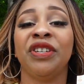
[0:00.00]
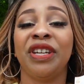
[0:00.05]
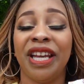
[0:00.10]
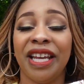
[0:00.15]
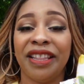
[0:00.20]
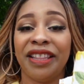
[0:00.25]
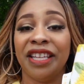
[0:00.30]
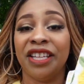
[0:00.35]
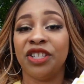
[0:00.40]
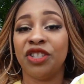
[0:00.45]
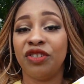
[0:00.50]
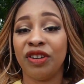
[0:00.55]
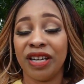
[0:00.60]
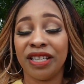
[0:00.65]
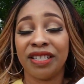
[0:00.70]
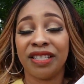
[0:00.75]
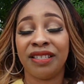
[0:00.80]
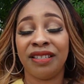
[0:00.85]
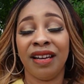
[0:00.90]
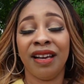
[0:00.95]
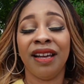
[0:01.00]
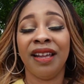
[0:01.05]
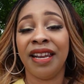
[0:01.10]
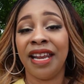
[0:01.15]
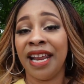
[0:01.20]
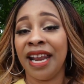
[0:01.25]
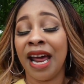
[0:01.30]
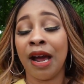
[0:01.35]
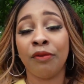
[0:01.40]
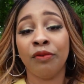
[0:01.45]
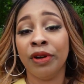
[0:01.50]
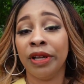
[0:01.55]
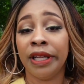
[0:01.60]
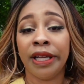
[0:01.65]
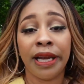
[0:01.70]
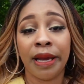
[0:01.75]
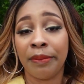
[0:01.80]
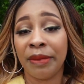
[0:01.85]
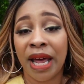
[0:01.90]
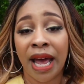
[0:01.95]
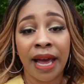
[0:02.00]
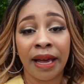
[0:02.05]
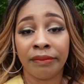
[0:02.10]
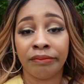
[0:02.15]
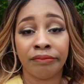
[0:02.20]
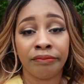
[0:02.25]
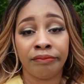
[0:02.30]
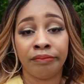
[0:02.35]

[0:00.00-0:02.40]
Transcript: get this dress done, and I really am not